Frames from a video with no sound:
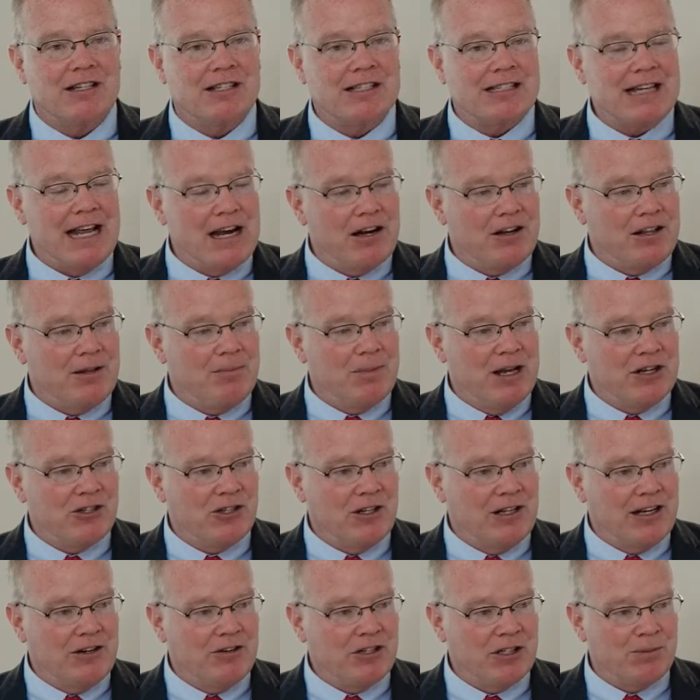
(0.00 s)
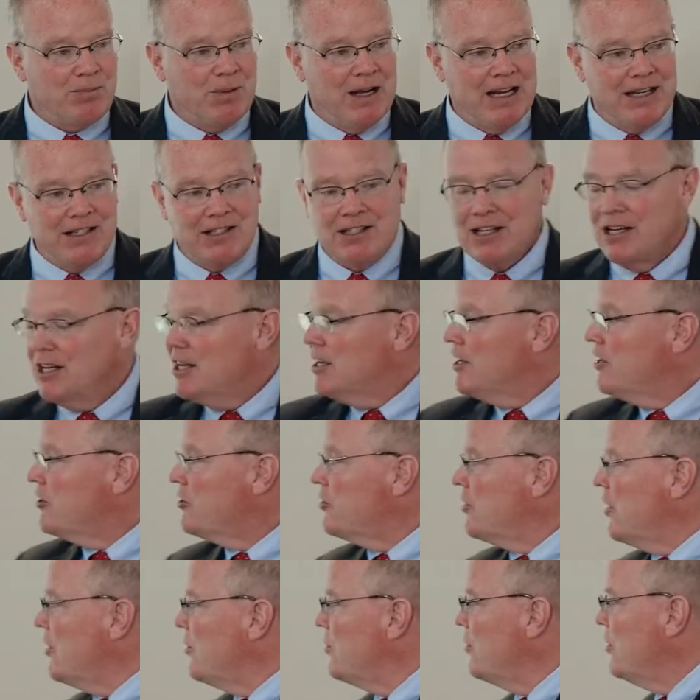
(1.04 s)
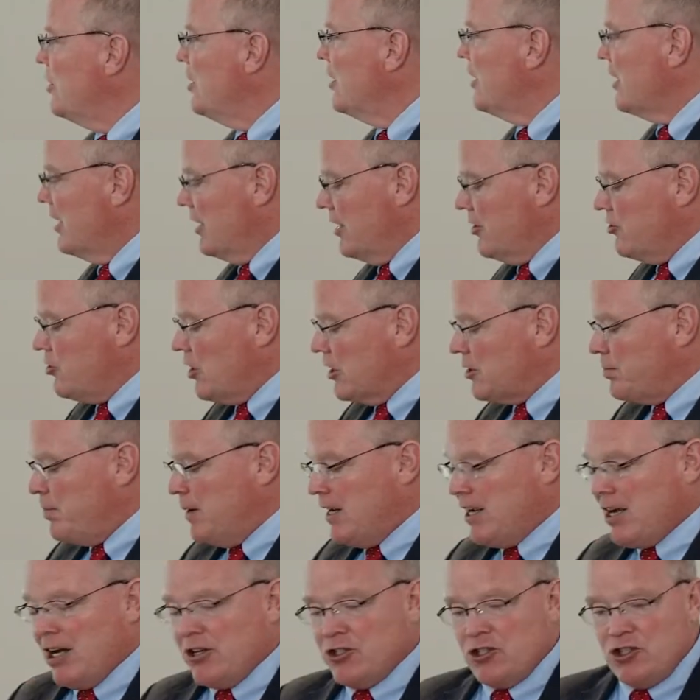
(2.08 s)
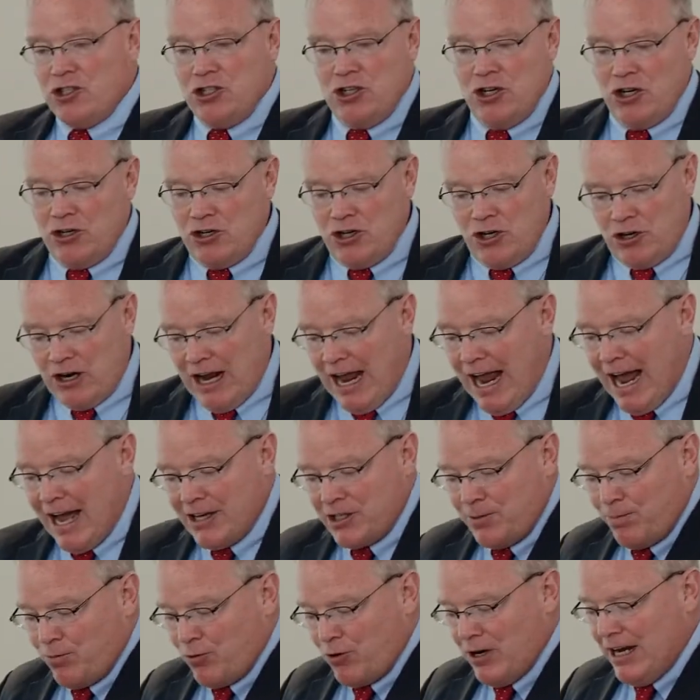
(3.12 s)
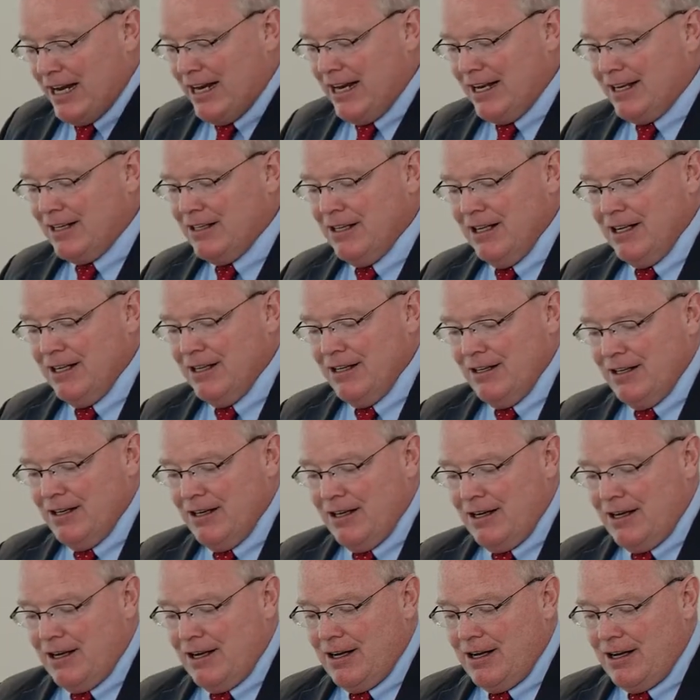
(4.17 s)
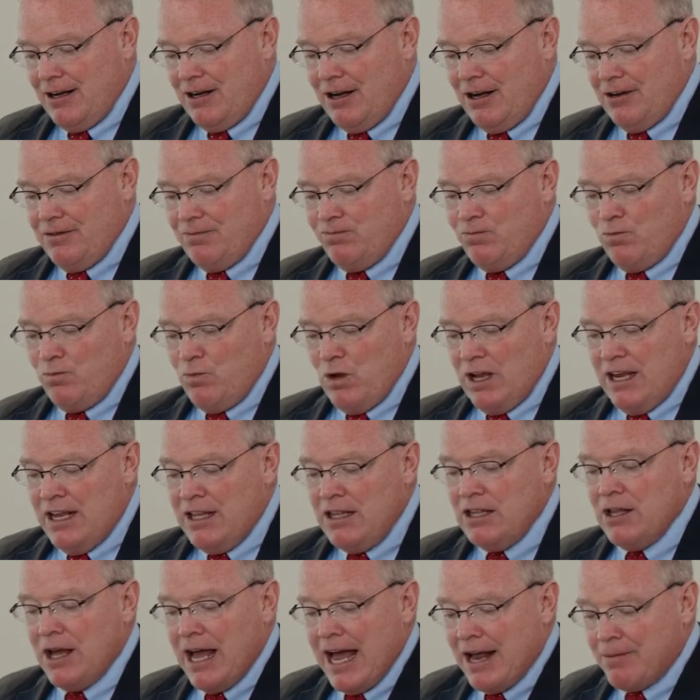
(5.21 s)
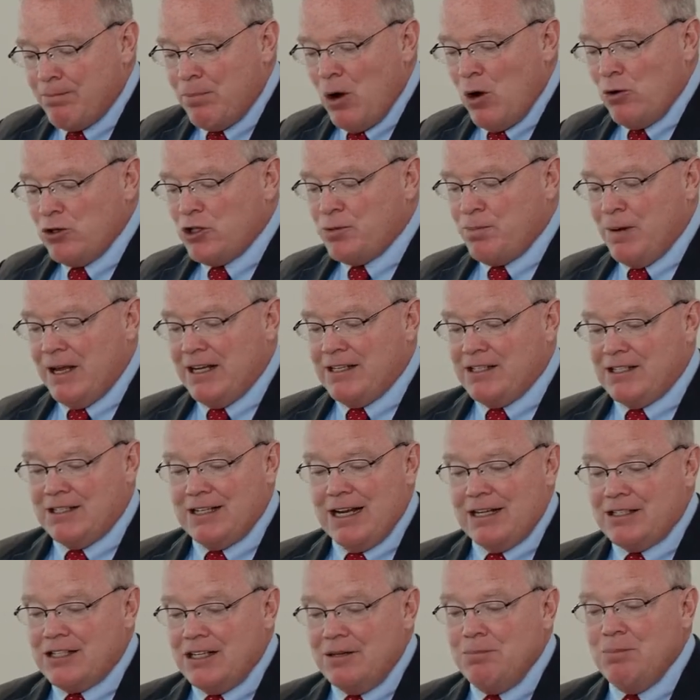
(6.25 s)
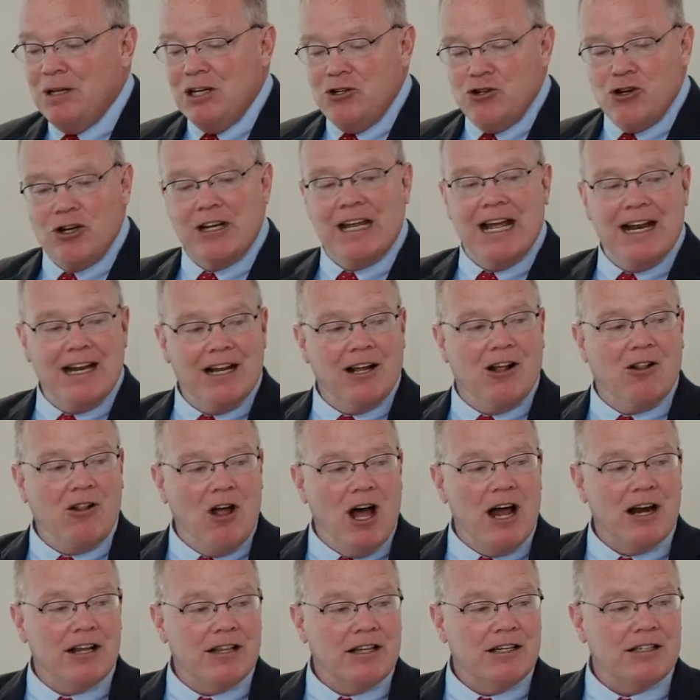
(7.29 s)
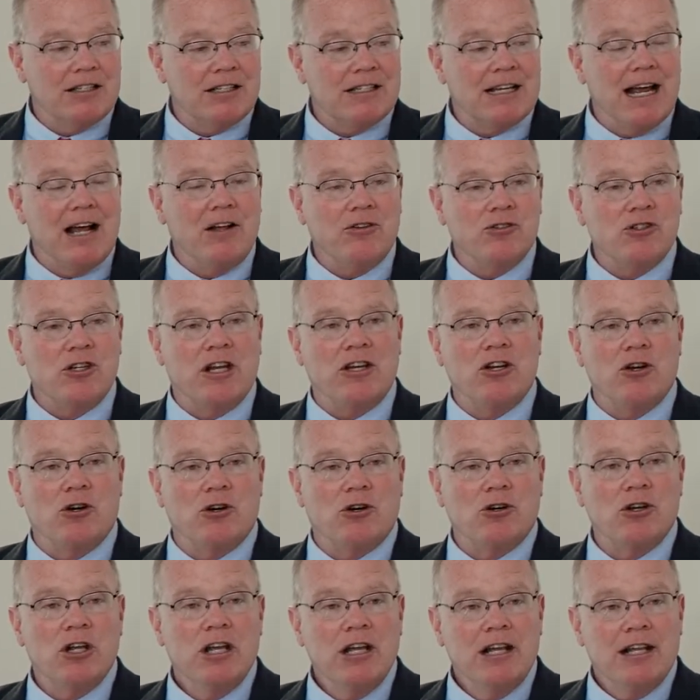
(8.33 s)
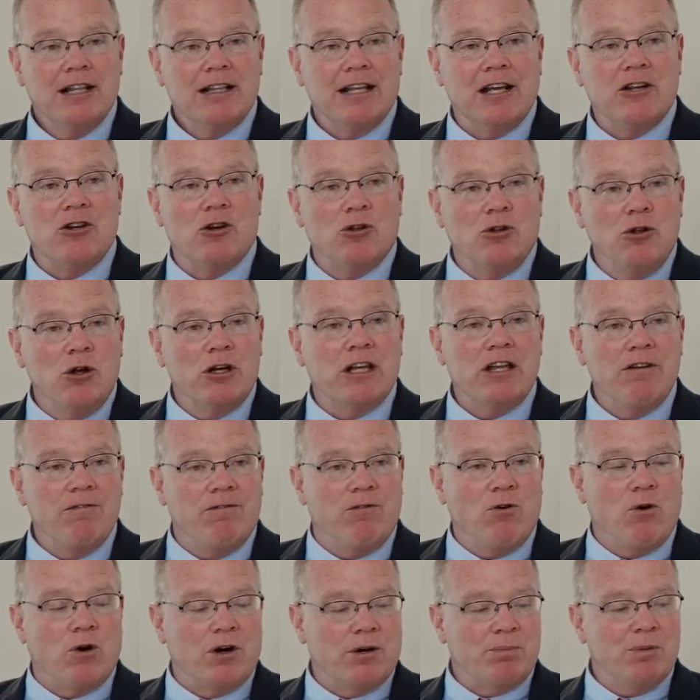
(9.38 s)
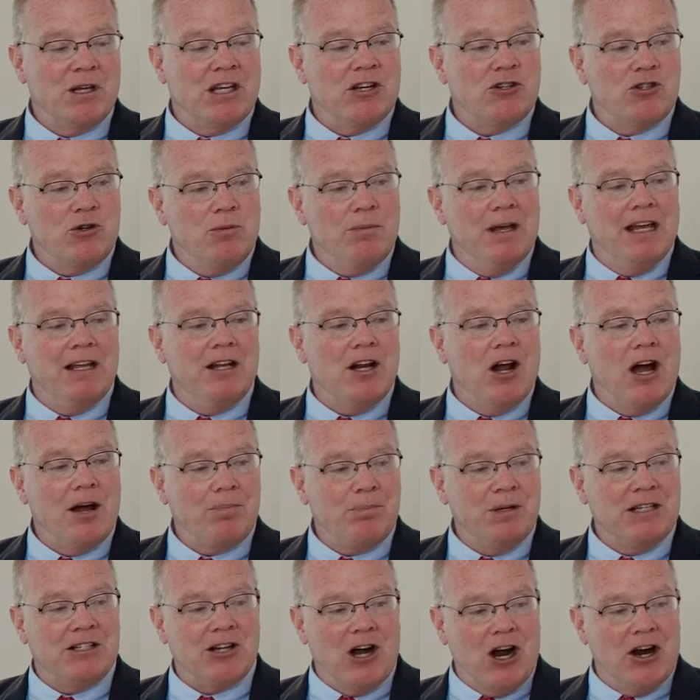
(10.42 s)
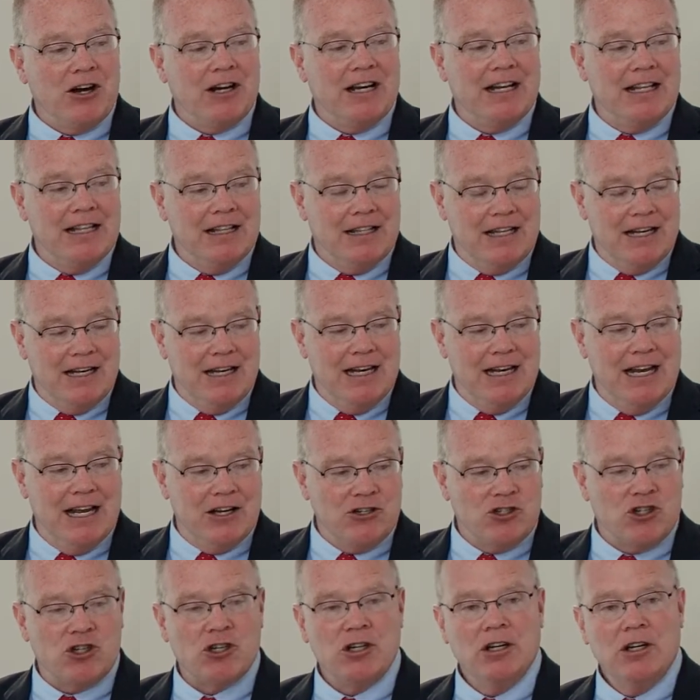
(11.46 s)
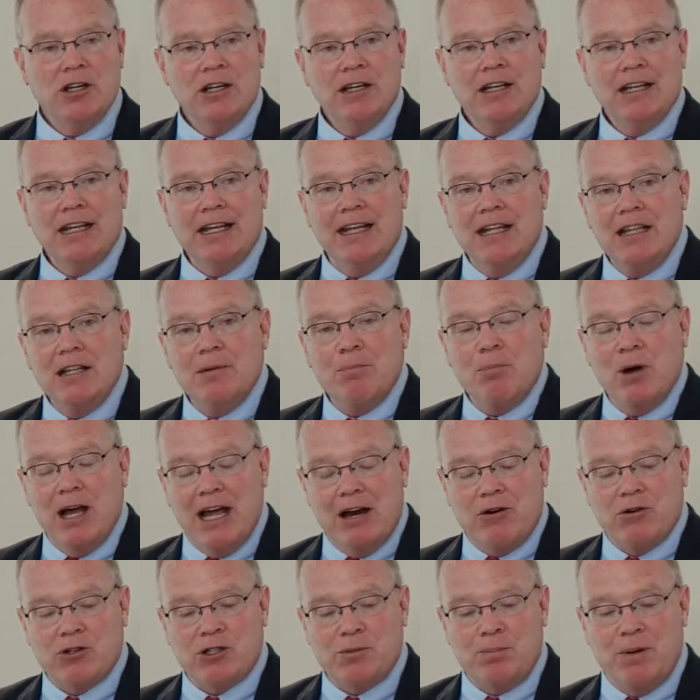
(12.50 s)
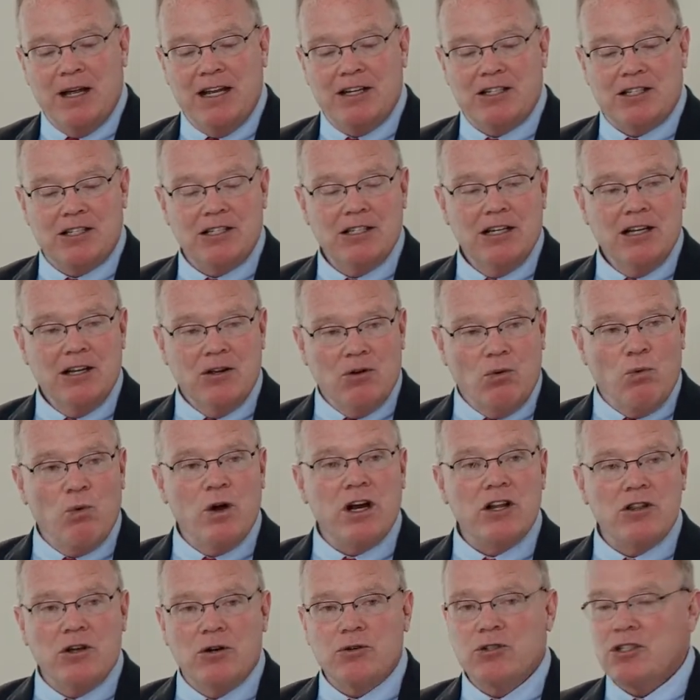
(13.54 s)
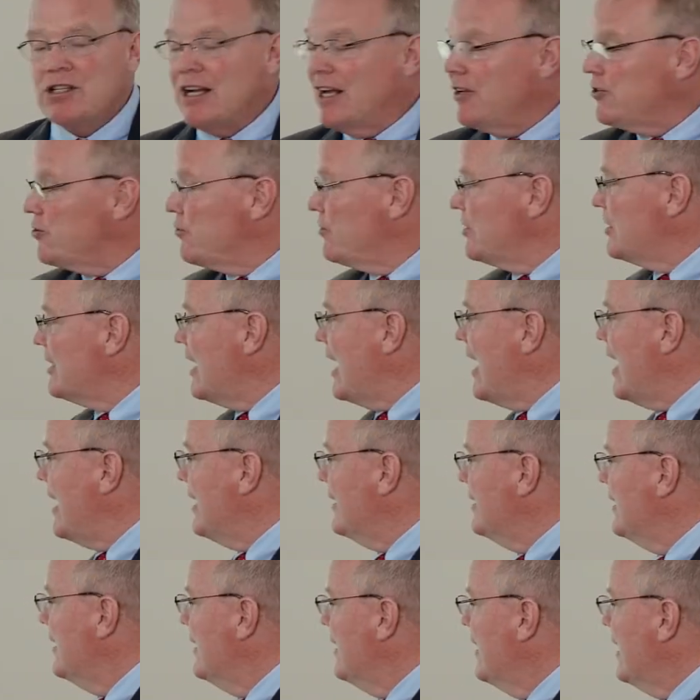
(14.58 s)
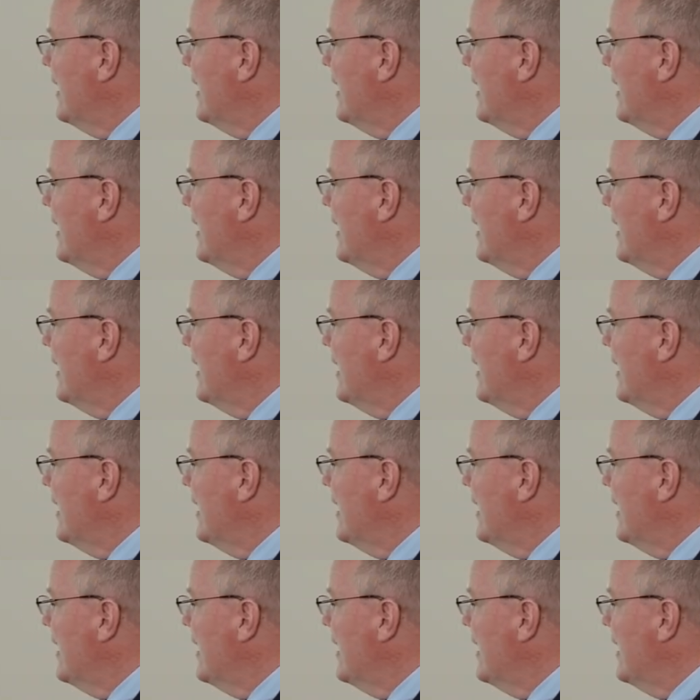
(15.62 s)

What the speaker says: in the center of the medullary space. So just because you're aspirating in that bone space doesn't mean you're getting a lot of the cells that you're looking for, because you may not be targeting the niche in the marrow space where those cells reside.